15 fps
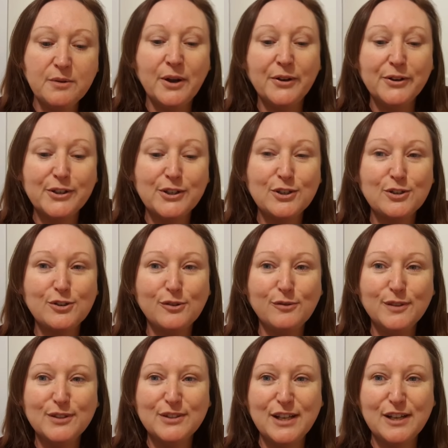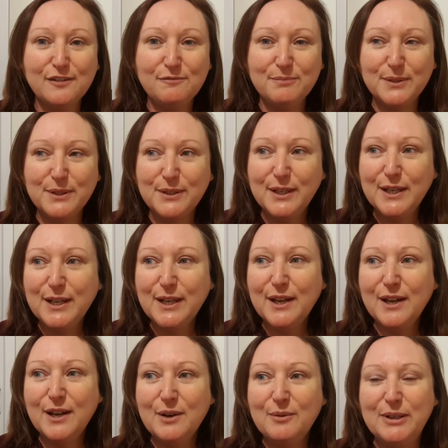wanted to stuff herself, but
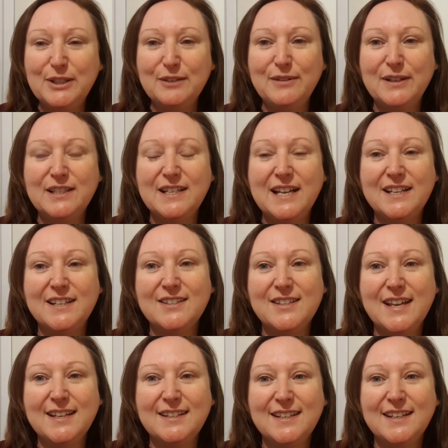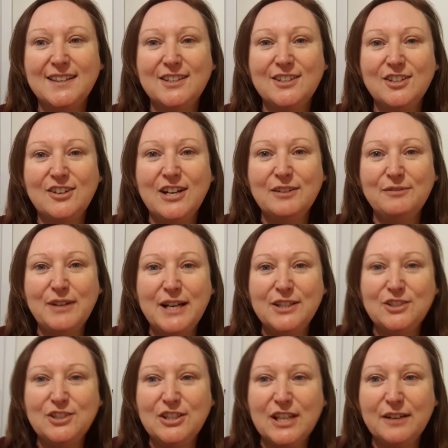when you've had an anaesthetic, they don't
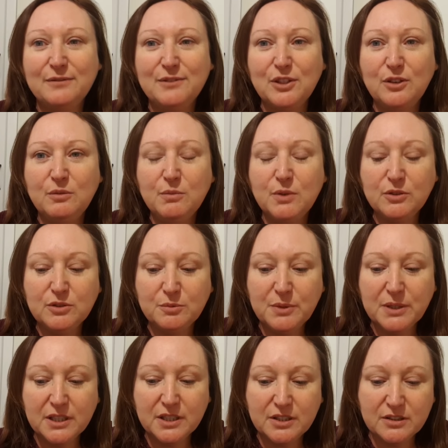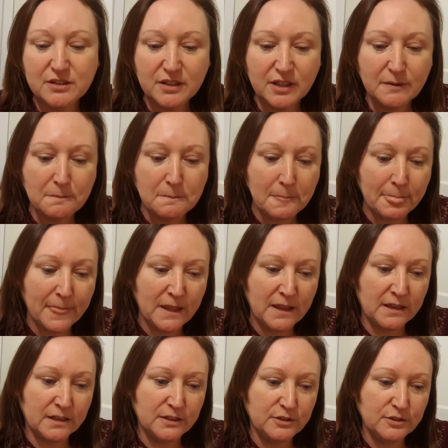advise you to have too much because
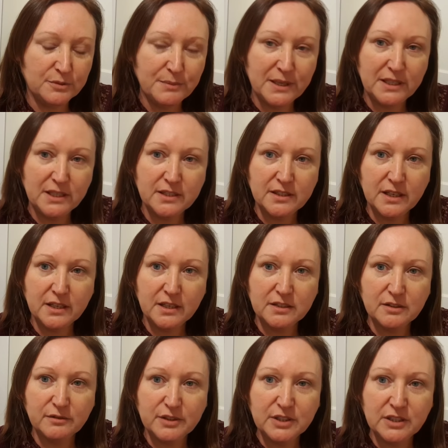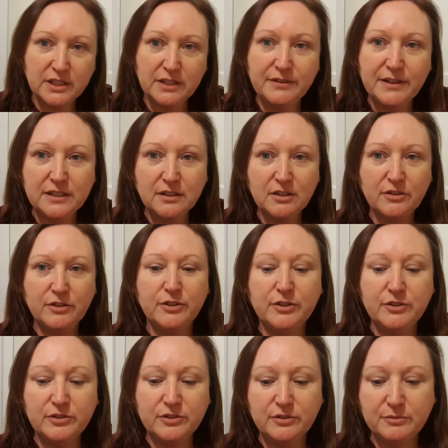it can just make you sick. Because obviously you've had all
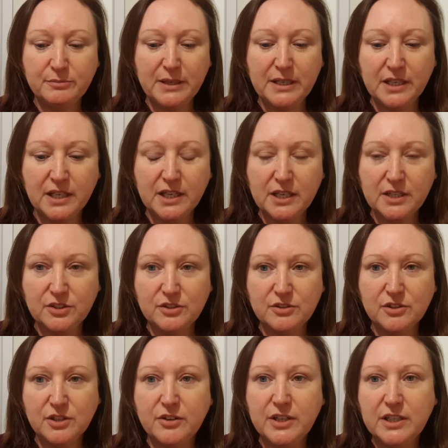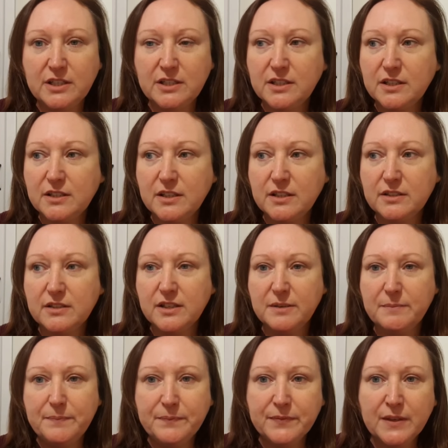those medications going into your
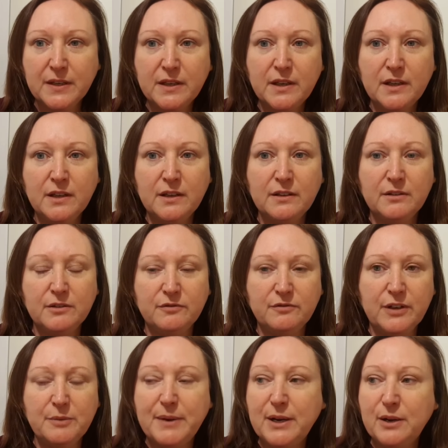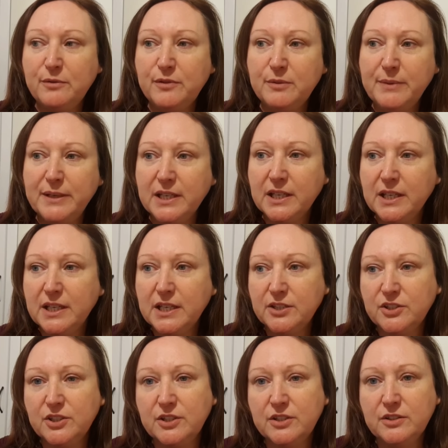system, very powerful
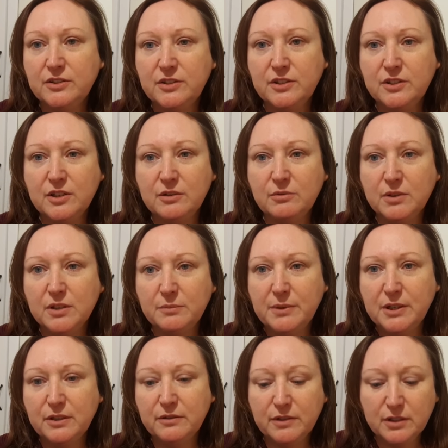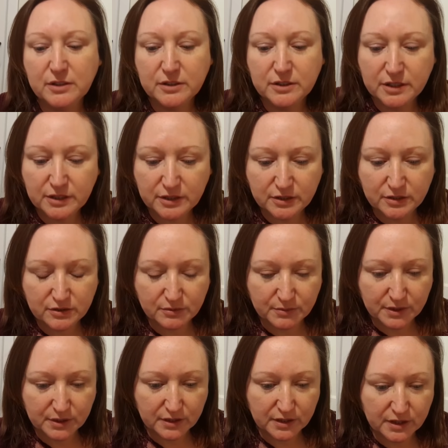medications. You don't want to be overloading your
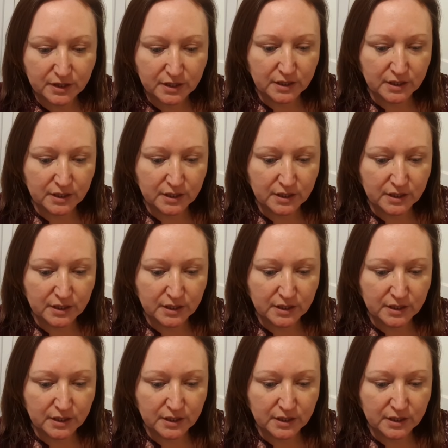stomach.